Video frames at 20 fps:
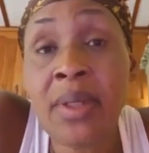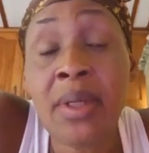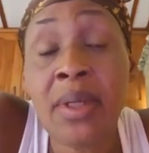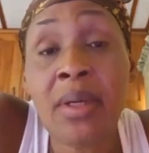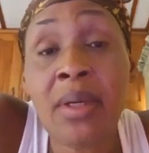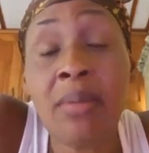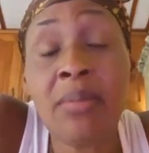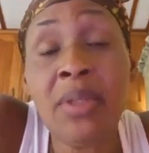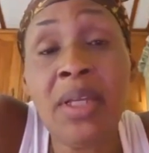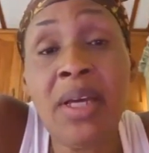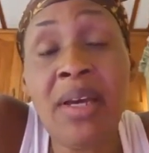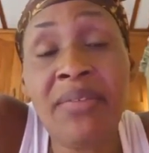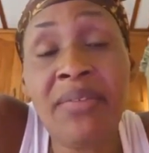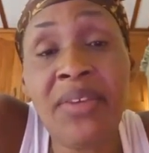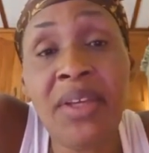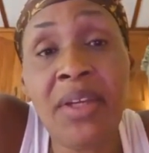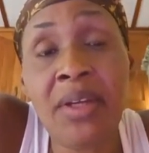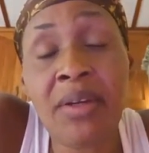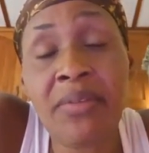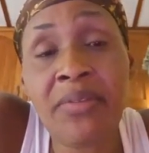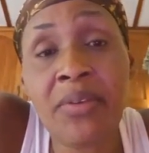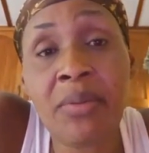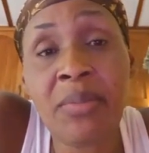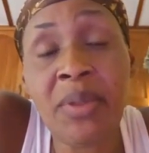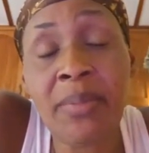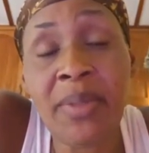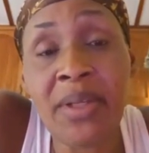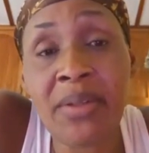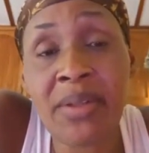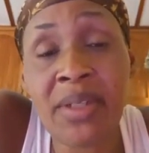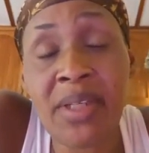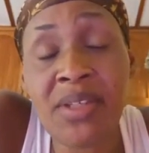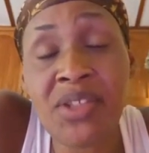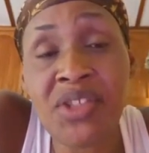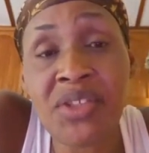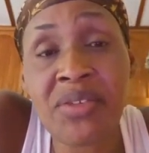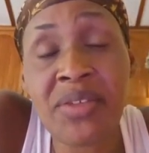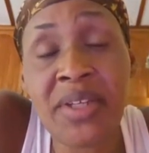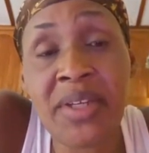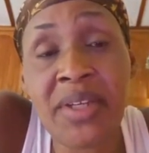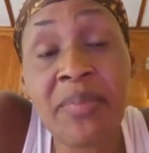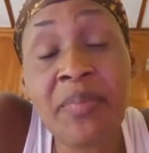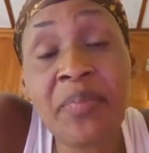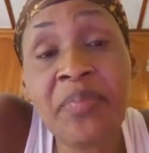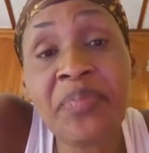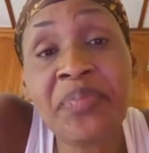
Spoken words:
I'm live here from Ibadan, Nigeria,